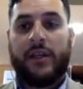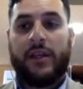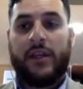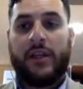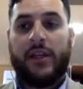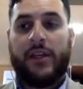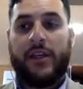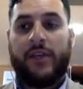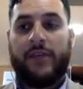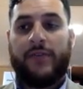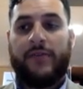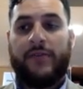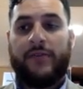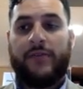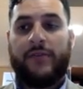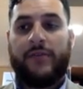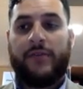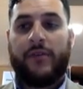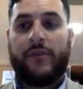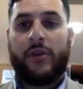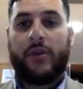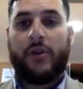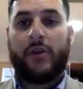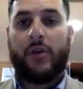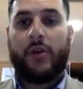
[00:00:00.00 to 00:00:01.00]
if
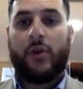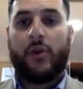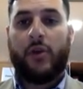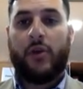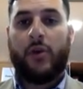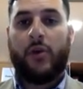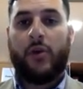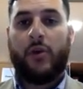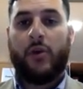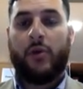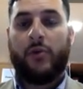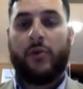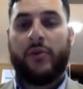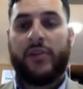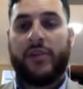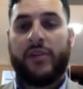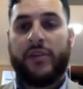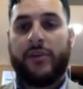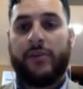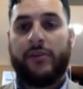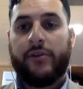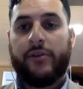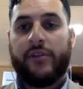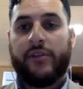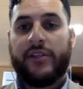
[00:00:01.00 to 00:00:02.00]
your
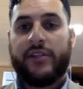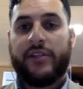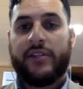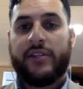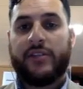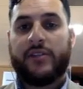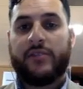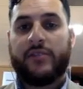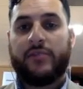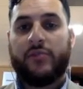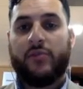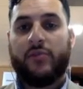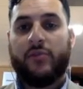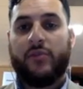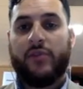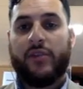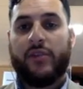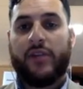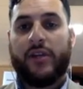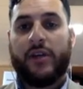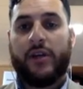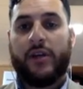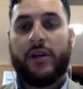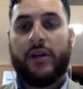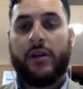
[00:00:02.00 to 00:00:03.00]
material isn't smoothed
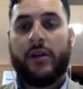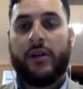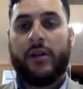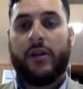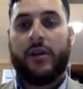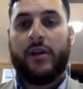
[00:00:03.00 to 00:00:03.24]
out,